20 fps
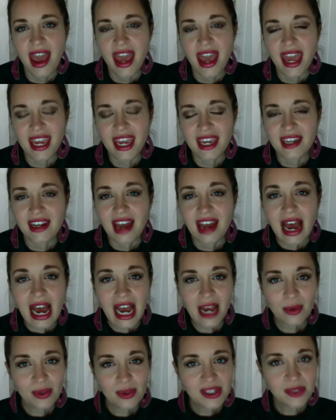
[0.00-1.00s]
And I
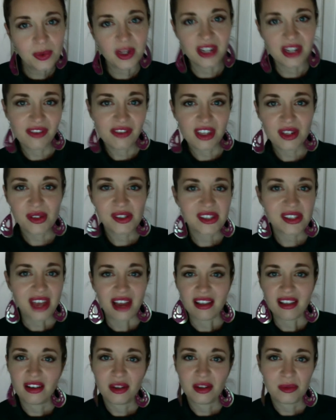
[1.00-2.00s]
was one of those
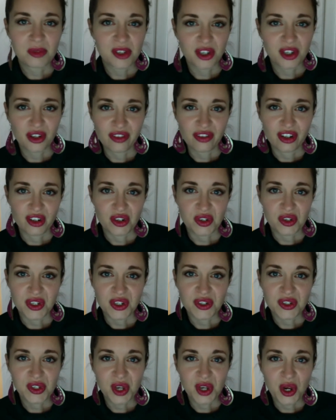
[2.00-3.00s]
silent observers.
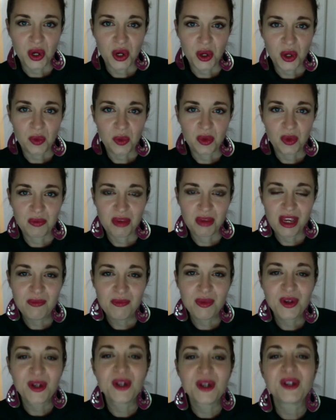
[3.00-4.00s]
So when
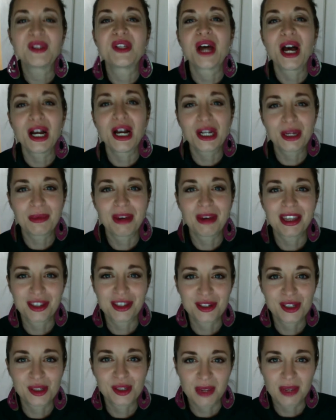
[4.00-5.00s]
people talk about
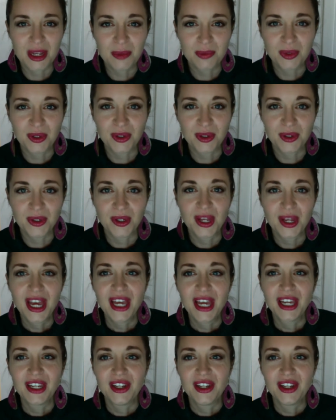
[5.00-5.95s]
those people, you